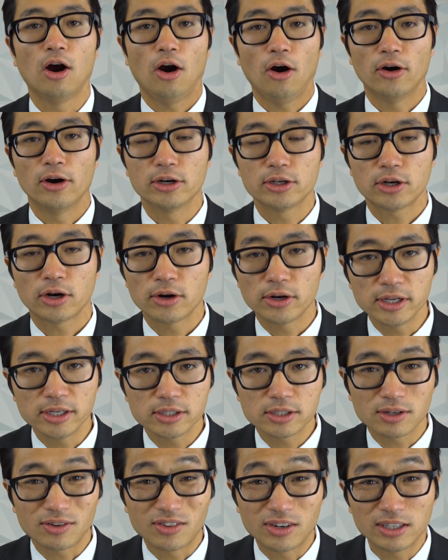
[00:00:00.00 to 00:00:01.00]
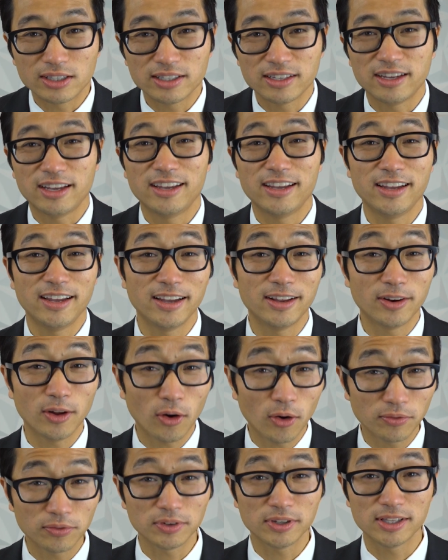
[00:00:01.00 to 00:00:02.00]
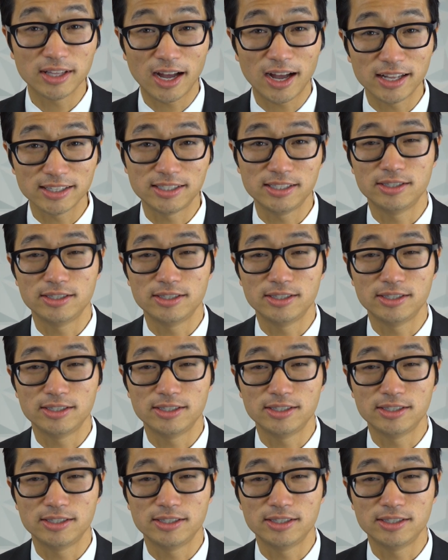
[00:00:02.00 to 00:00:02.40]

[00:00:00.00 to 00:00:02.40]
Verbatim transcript: are attorneys, really, and hopefully the hot